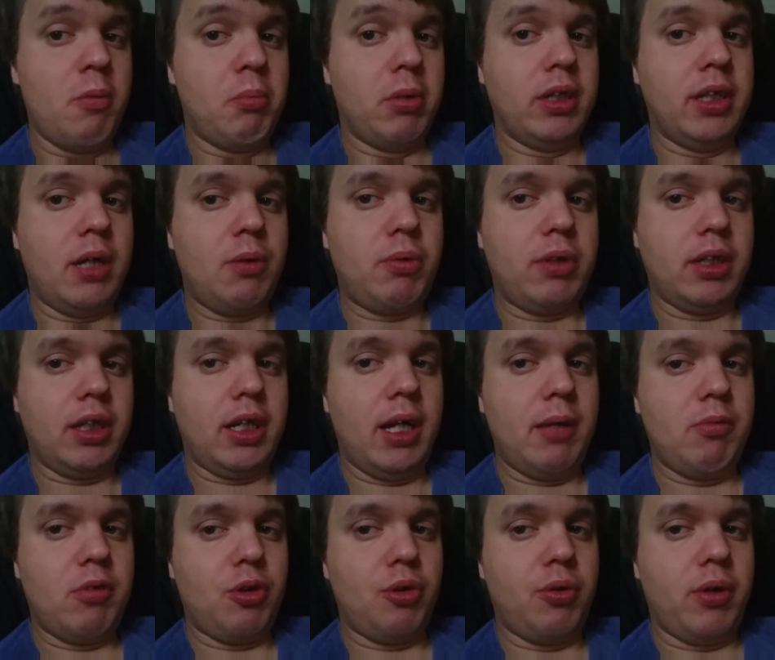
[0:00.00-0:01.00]
But then when it
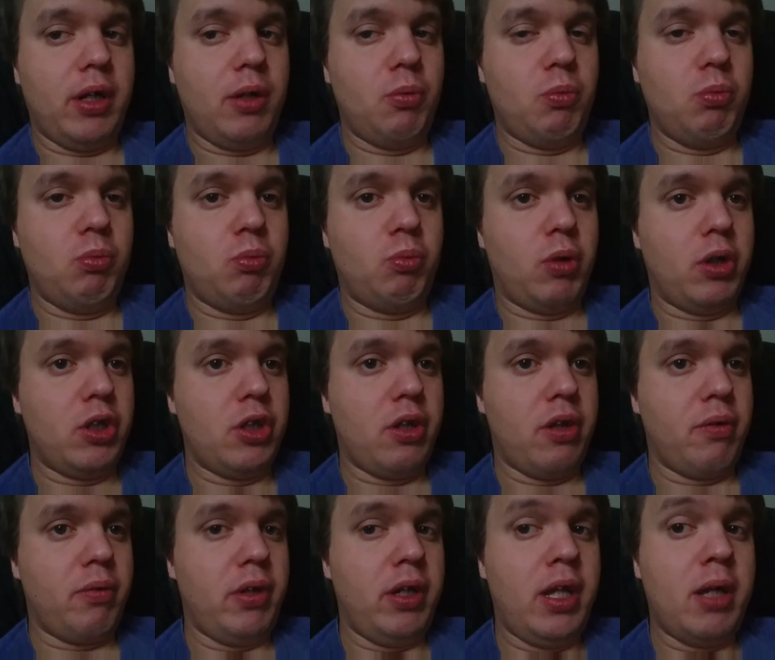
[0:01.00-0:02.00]
came to grade 1 to
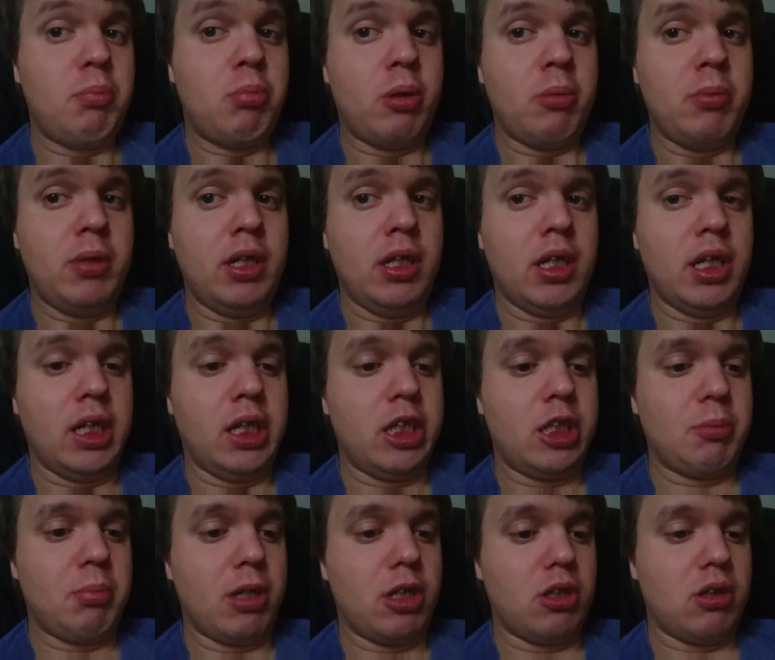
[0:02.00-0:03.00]
3, they put me in a
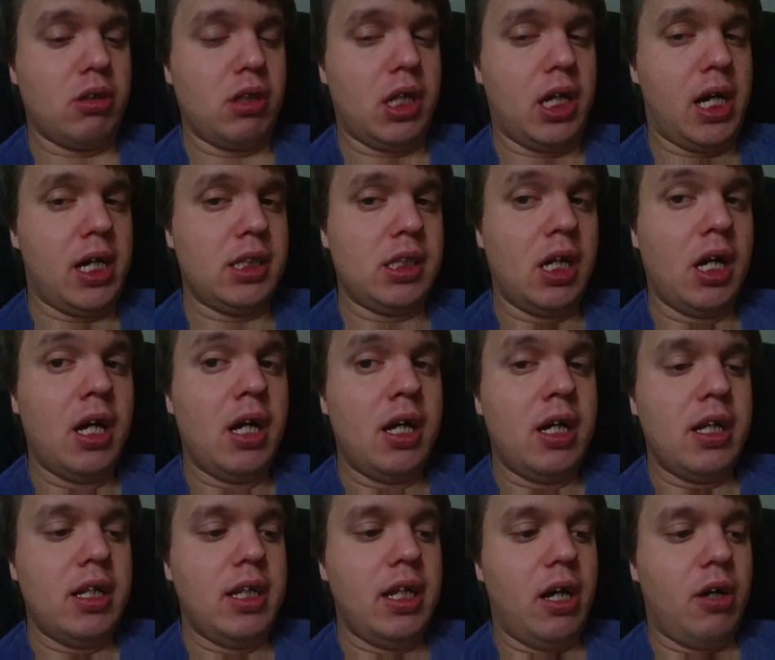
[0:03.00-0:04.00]
special class.
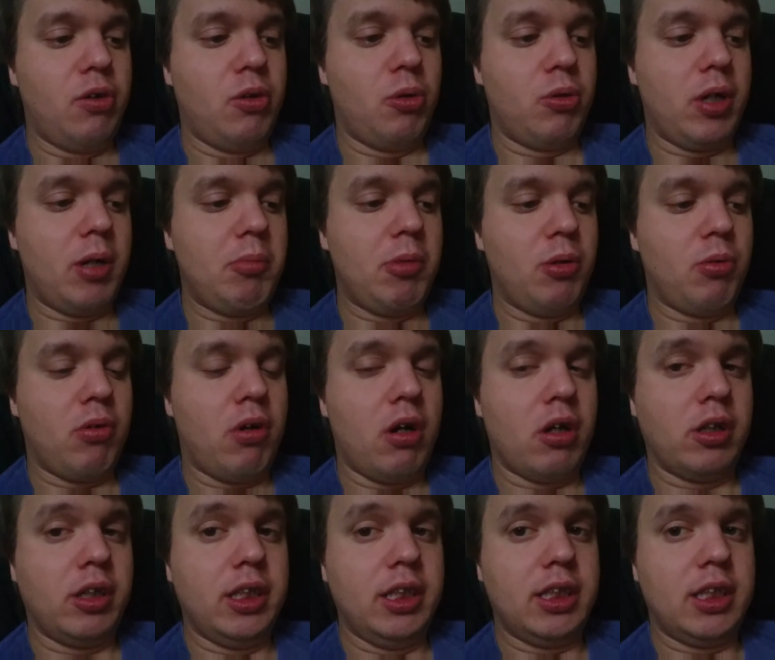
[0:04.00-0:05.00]
Now, don't get me
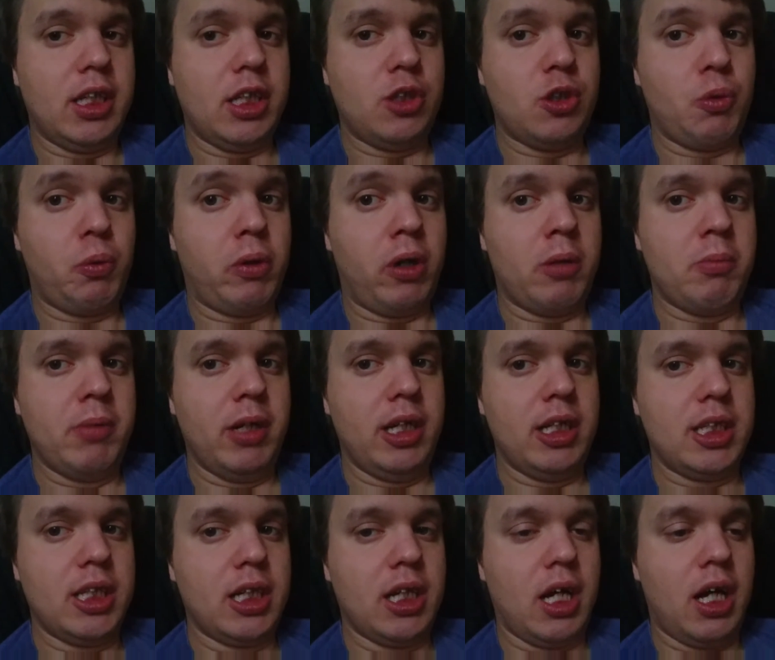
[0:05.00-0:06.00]
wrong, these kids were
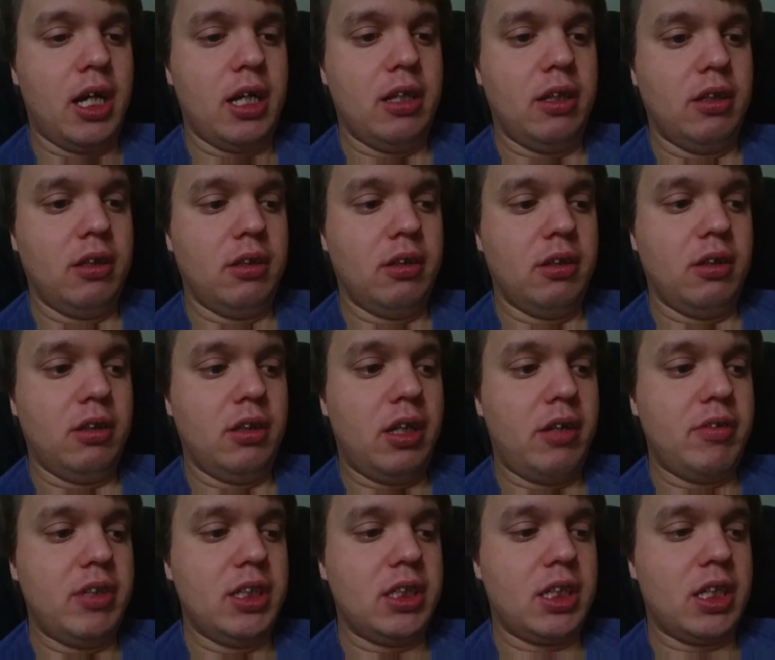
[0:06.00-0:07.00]
amazing. I
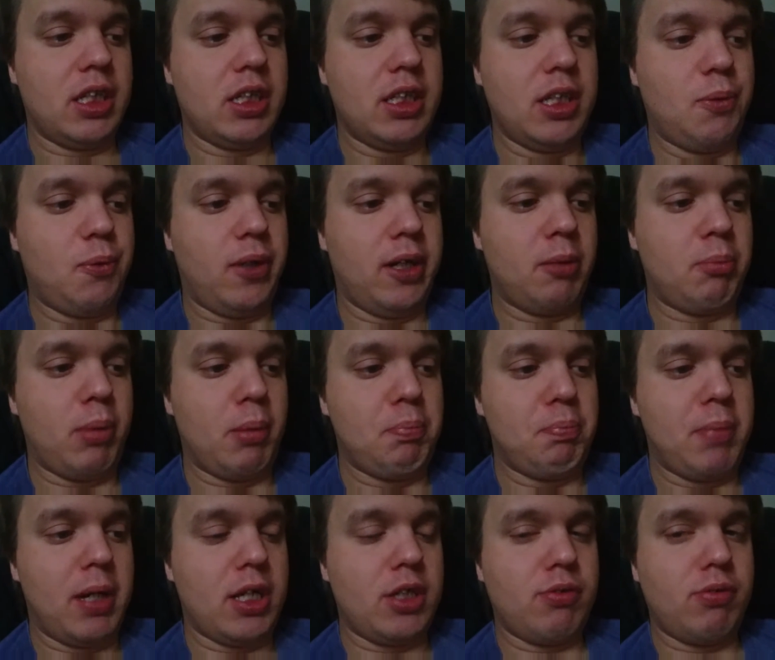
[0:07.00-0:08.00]
love these kids. They were like my
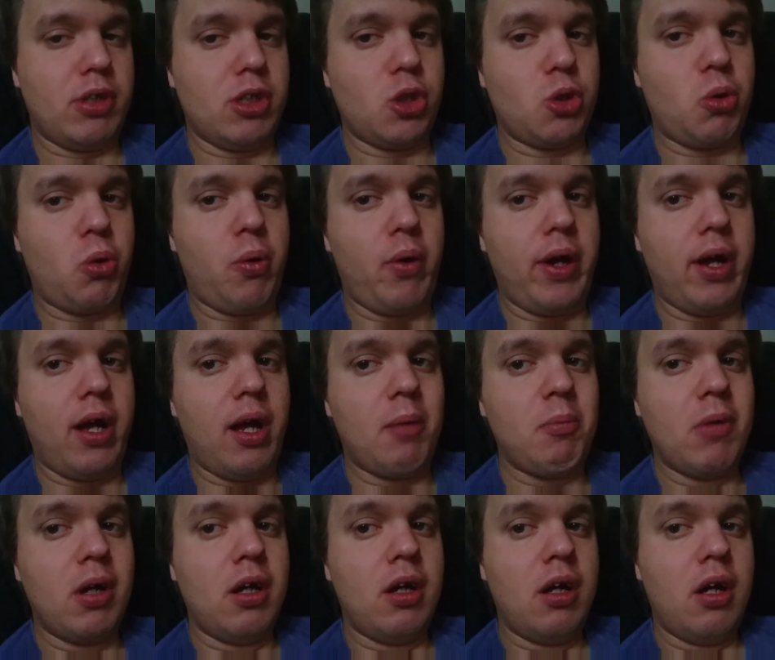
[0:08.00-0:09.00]
best friends growing
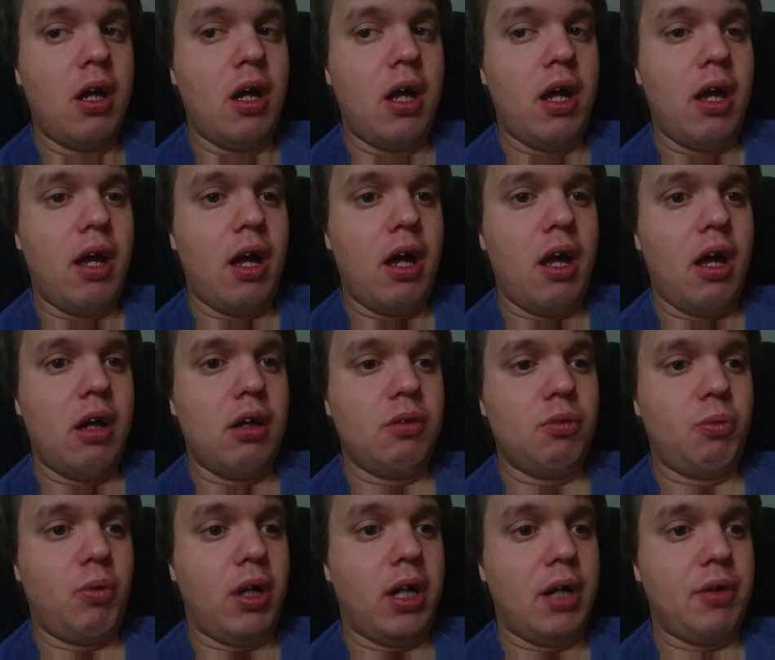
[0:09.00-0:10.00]
up
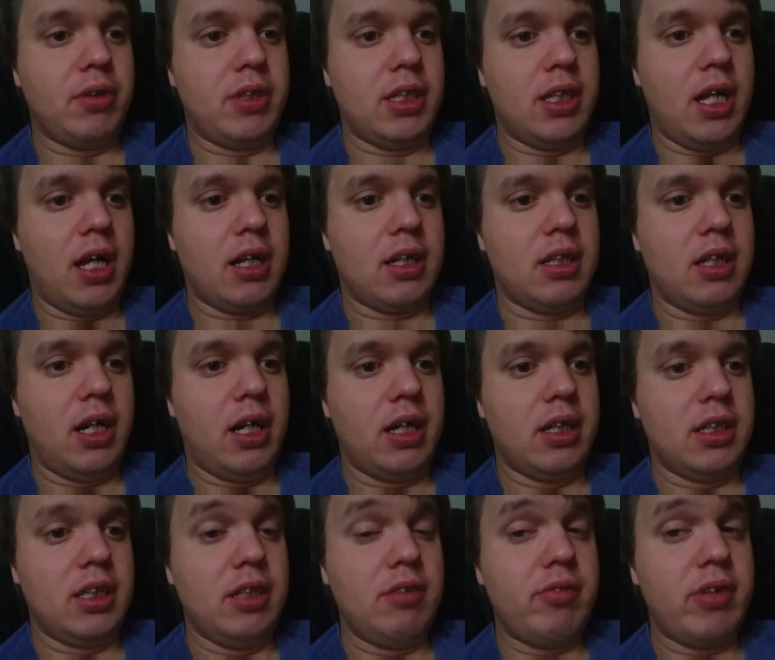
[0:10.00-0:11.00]
while I was in that
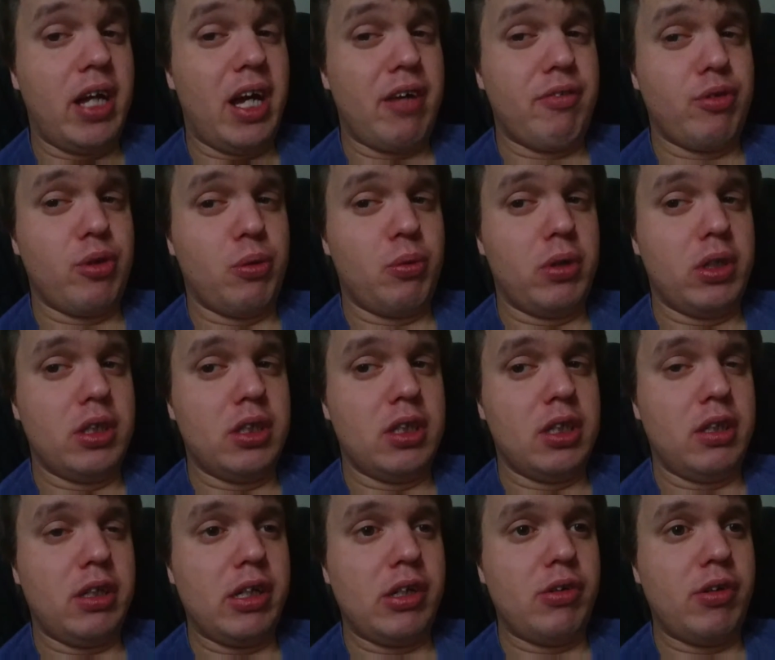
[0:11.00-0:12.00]
class. Even afterwards,
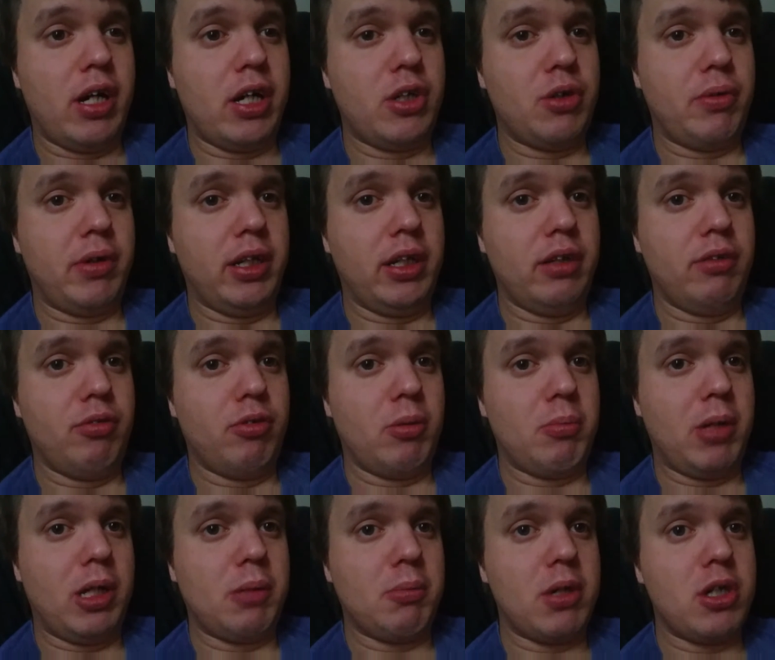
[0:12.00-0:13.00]
till I graduated
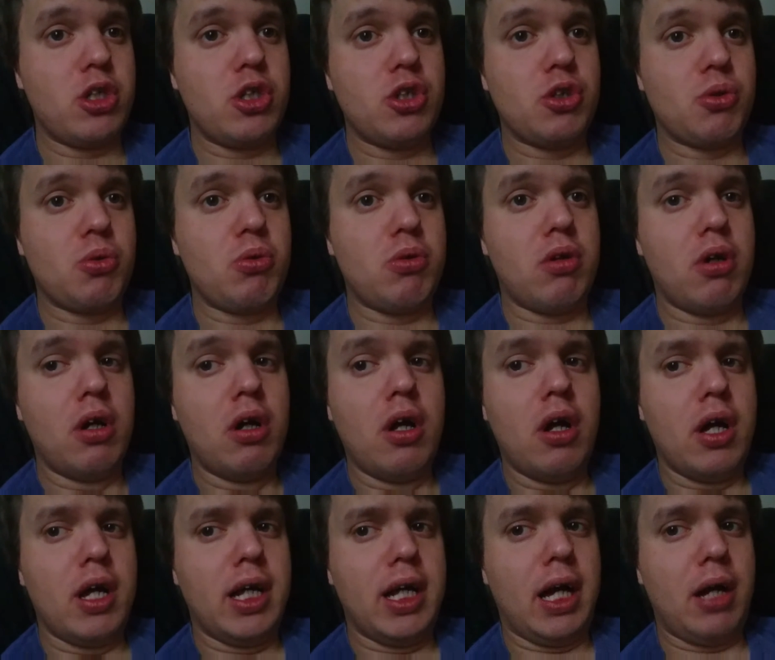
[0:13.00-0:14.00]
from elementary school,
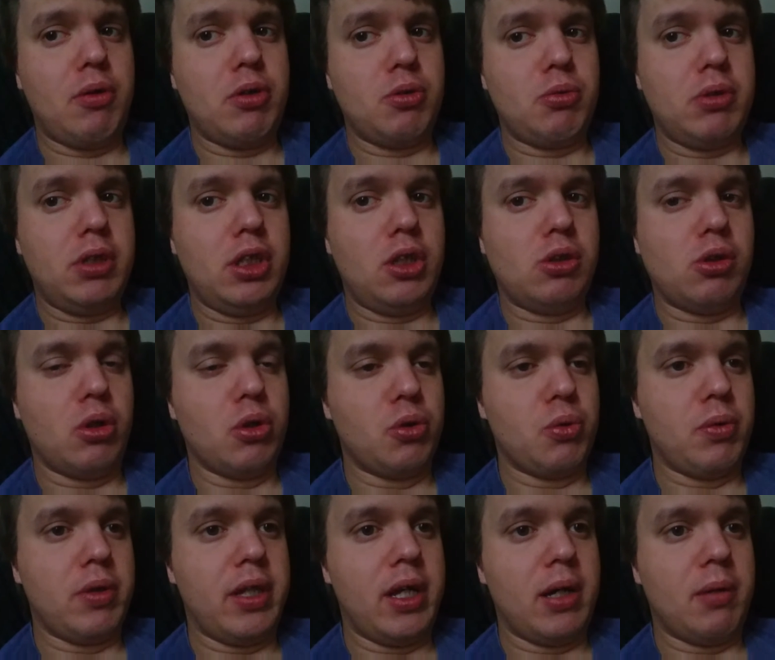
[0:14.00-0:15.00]
I was really close
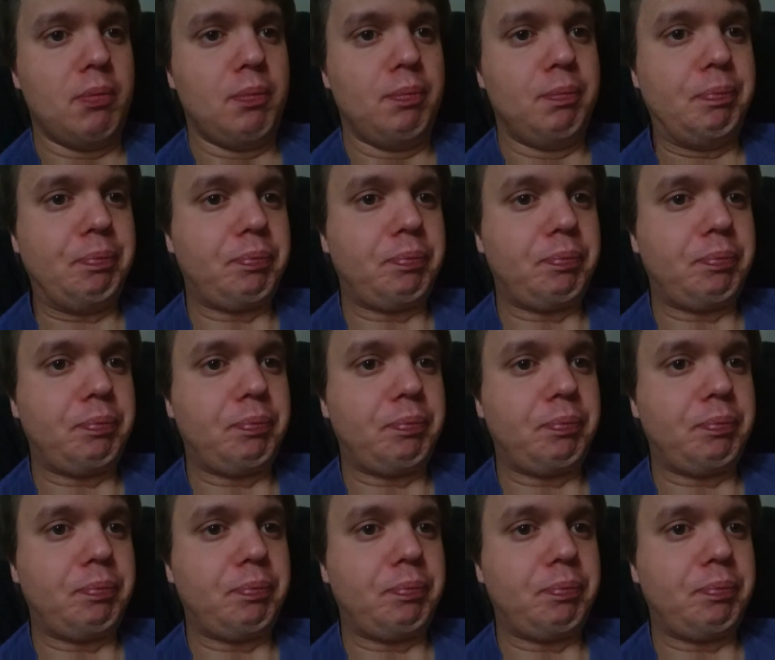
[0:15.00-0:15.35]
with them.